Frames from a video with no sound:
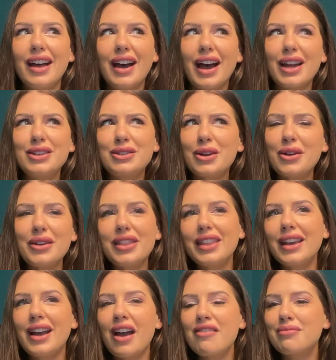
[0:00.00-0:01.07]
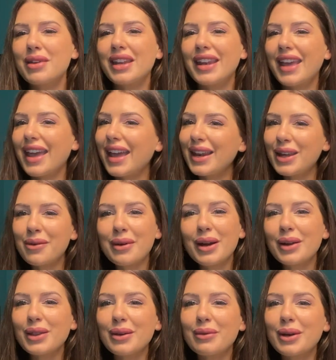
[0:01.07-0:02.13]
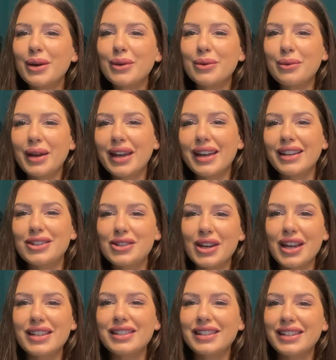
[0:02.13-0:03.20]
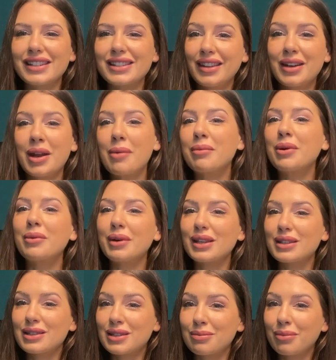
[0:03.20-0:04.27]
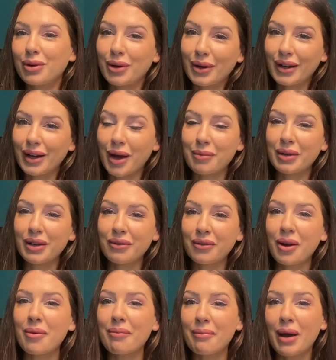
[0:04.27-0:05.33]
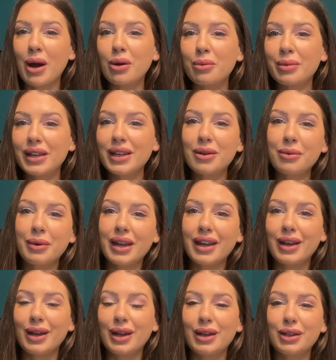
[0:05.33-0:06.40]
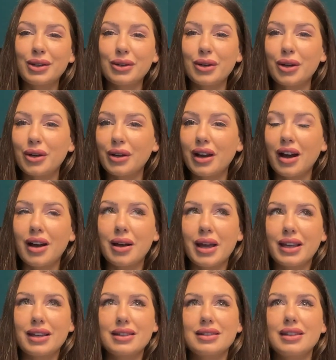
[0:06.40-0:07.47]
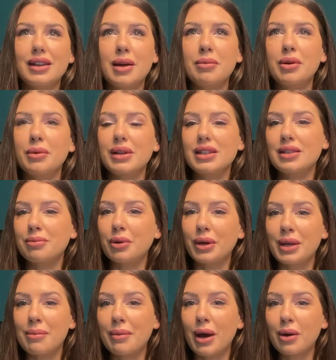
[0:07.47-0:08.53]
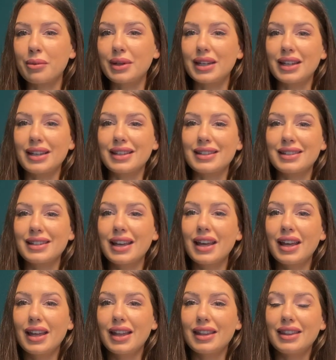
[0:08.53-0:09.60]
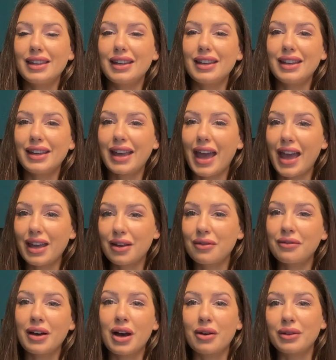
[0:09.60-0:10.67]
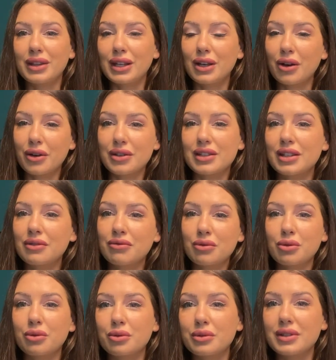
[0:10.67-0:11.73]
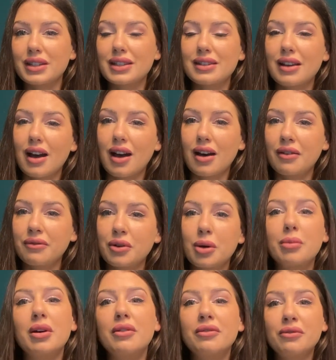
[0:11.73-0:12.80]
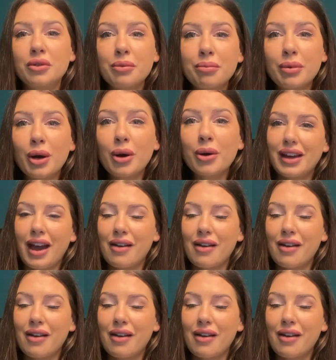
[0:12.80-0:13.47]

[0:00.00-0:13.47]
I don't think I've been anywhere in the world where chess is the number one sport. Coming from Melbourne, where, you know, I guess the number one sport in Melbourne is the AFL, the Aussie Rules. It's our form of football.